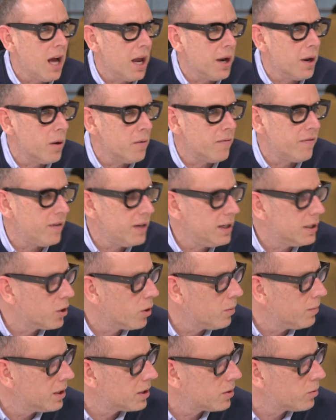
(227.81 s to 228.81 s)
hopefully
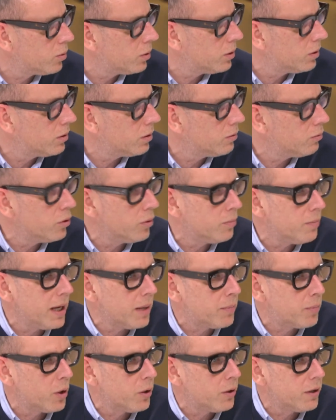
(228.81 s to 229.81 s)
Tomas will
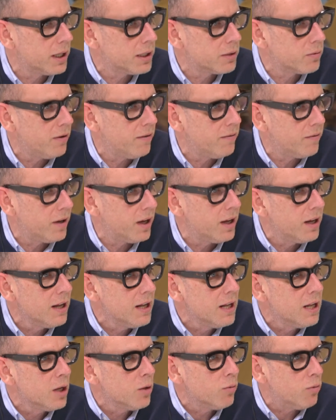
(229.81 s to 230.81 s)
make progress with
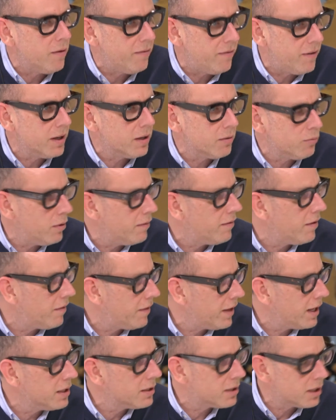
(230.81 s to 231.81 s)
the
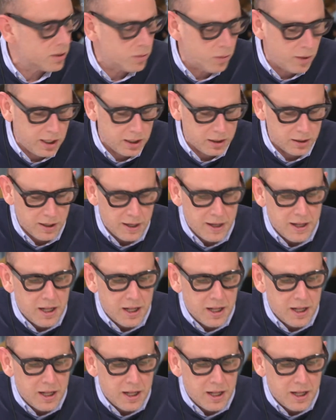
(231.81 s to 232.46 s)
Finns as well.